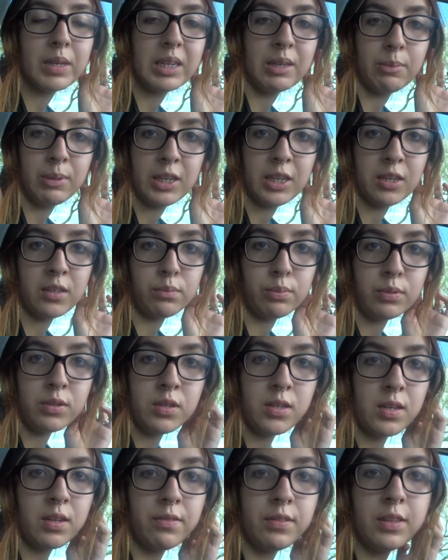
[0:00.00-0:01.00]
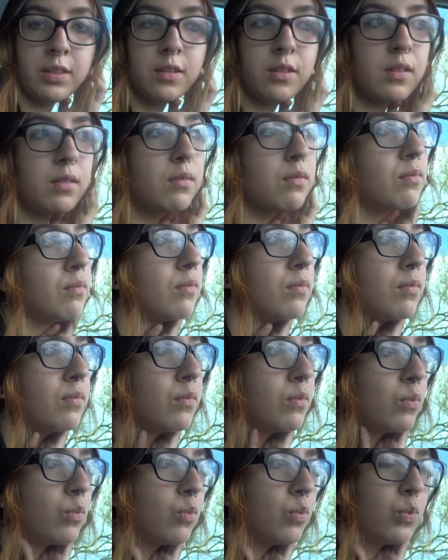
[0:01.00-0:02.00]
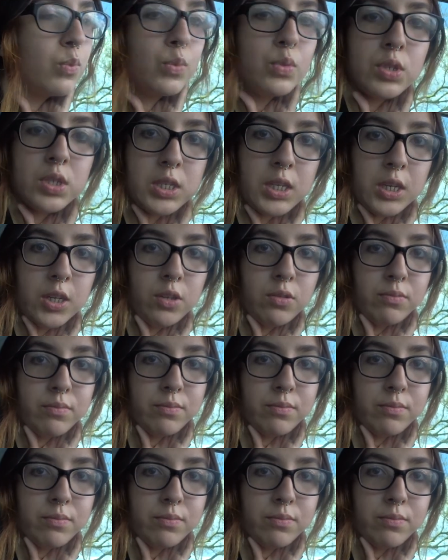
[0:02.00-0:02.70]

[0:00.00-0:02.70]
Maybe April 7th. We'll see.